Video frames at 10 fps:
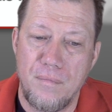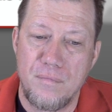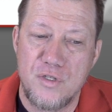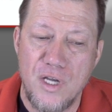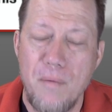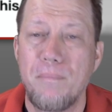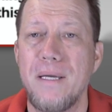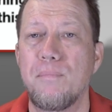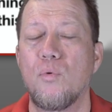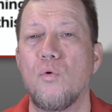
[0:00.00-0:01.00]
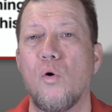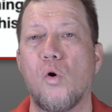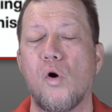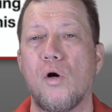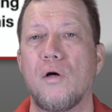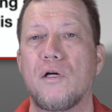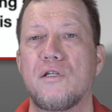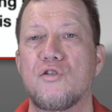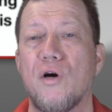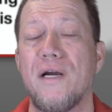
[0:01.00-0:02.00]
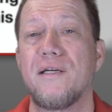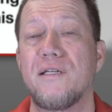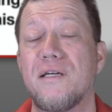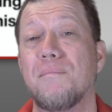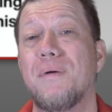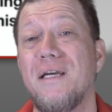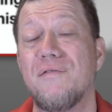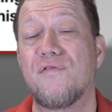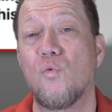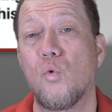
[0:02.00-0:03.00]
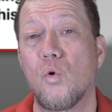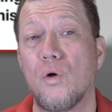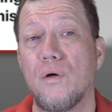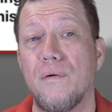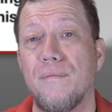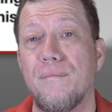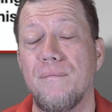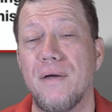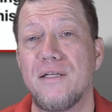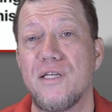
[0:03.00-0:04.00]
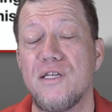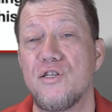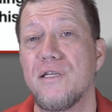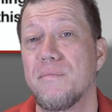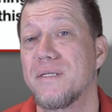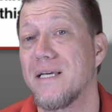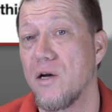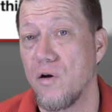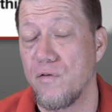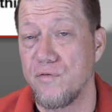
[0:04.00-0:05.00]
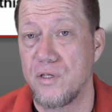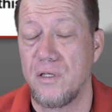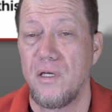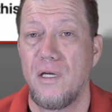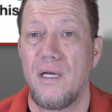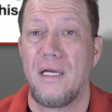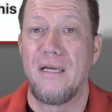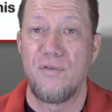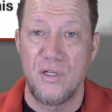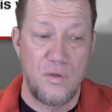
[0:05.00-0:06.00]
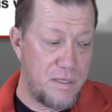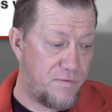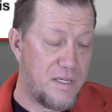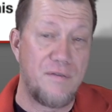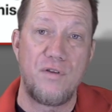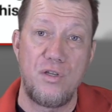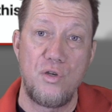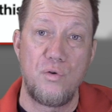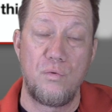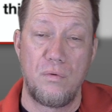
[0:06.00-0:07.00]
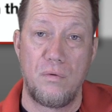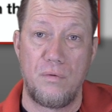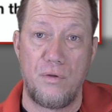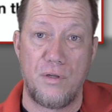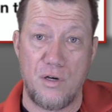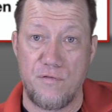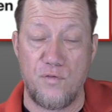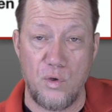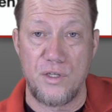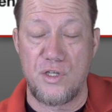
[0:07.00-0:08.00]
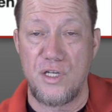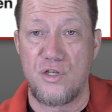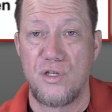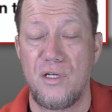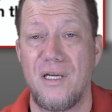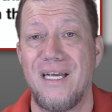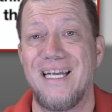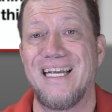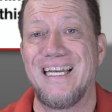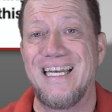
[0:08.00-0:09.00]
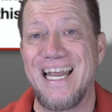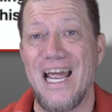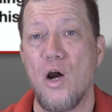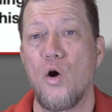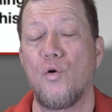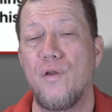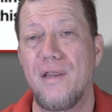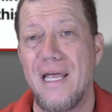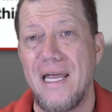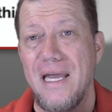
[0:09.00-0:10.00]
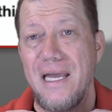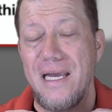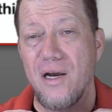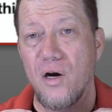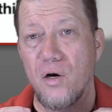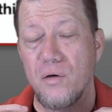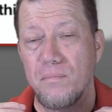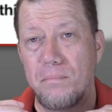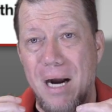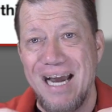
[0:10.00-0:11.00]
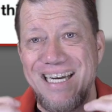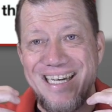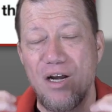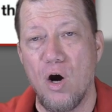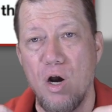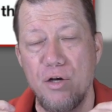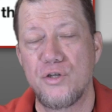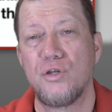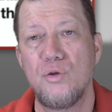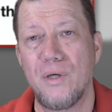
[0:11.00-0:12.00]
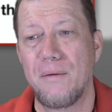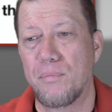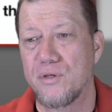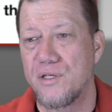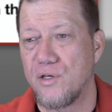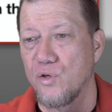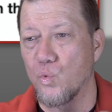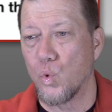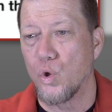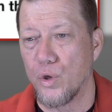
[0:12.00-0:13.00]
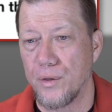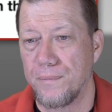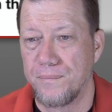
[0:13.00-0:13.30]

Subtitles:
some people are trying to compete for attention themselves, even though they've given you their full attention. Now they are biting onto a particular word.